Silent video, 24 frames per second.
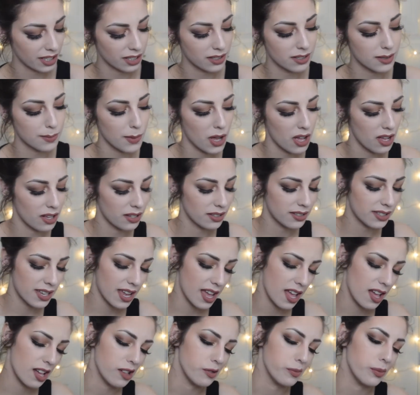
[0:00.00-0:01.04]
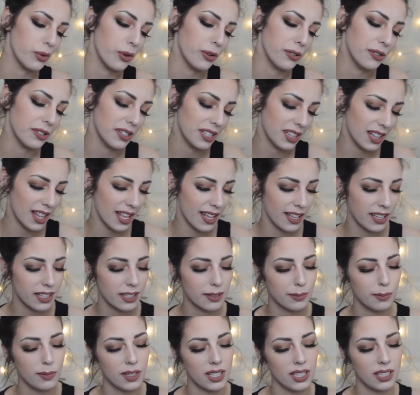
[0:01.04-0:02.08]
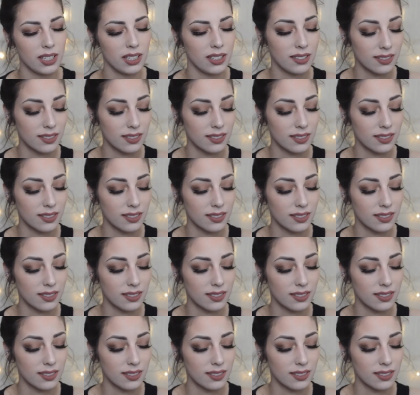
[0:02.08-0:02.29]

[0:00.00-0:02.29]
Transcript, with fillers: small town boy love me?